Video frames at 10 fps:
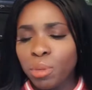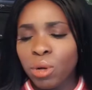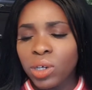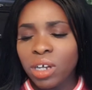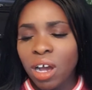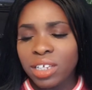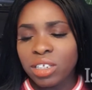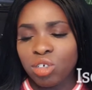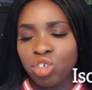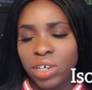put on
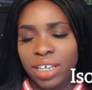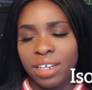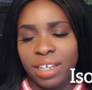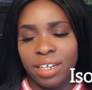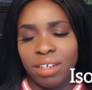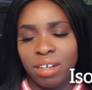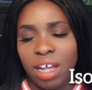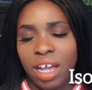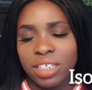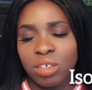isotretinoin,
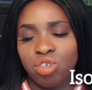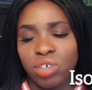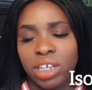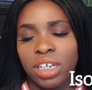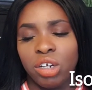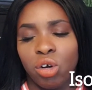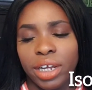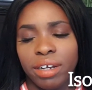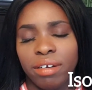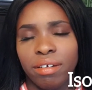
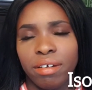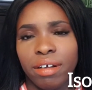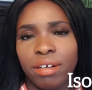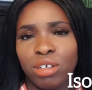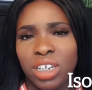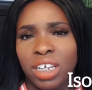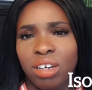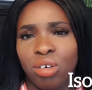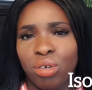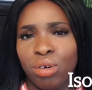isotretinoin,
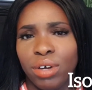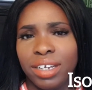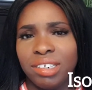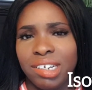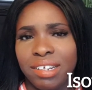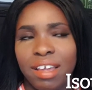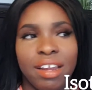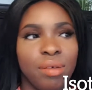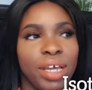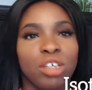loin,
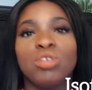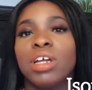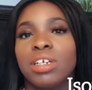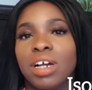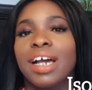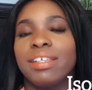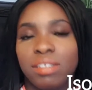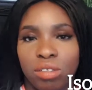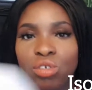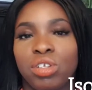anyway, you know,
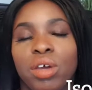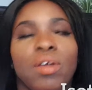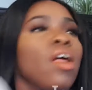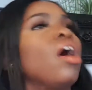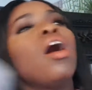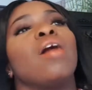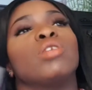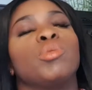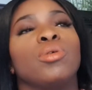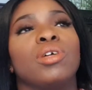guys, you know. I
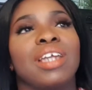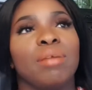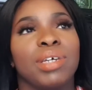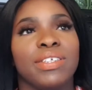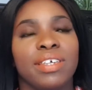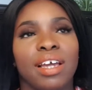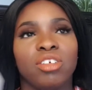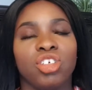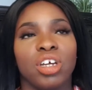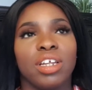was put on that
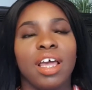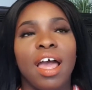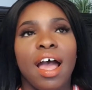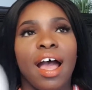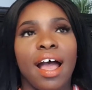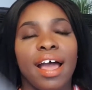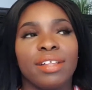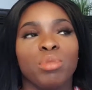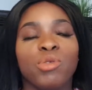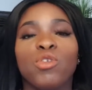medication,
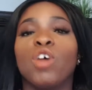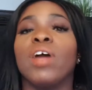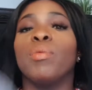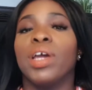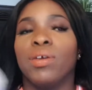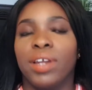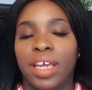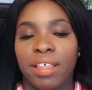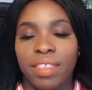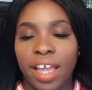and before I went on
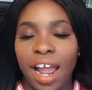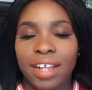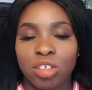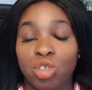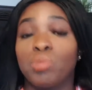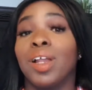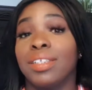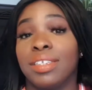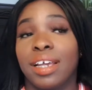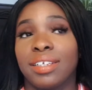it, they had to do
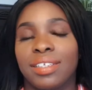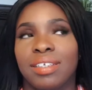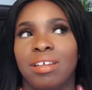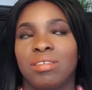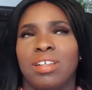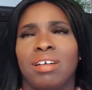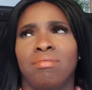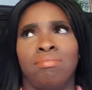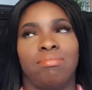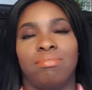blood tests. And I was like,
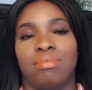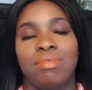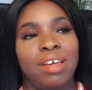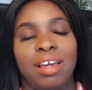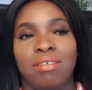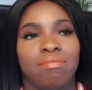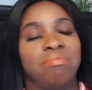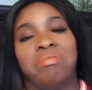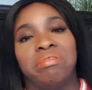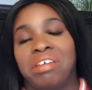oh, okay,
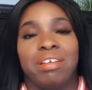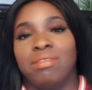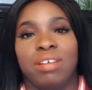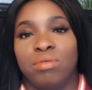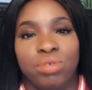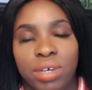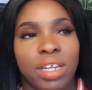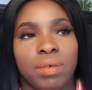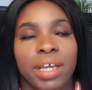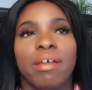okay, I'll do it
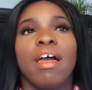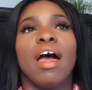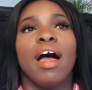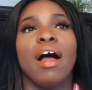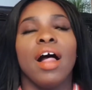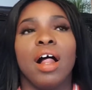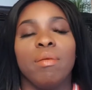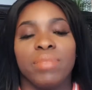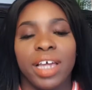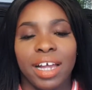anyway.
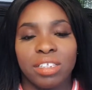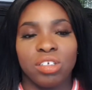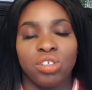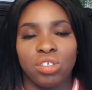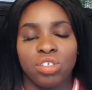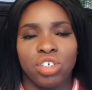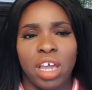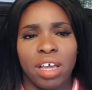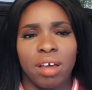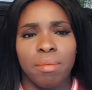Um, they had to
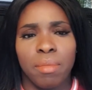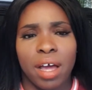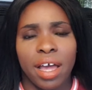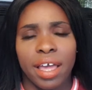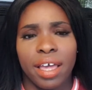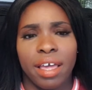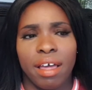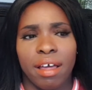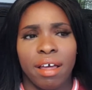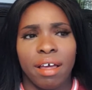check my
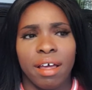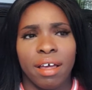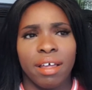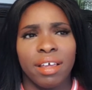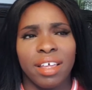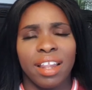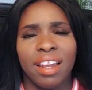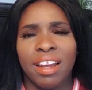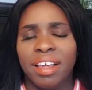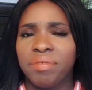uh,
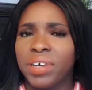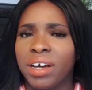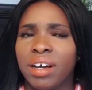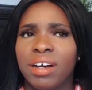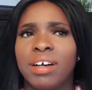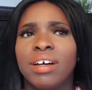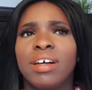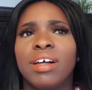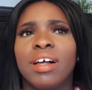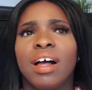liver,
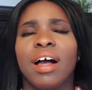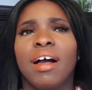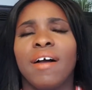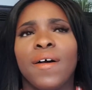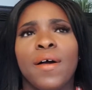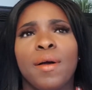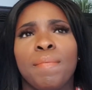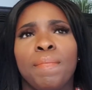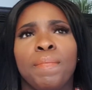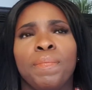
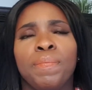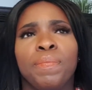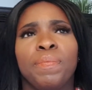um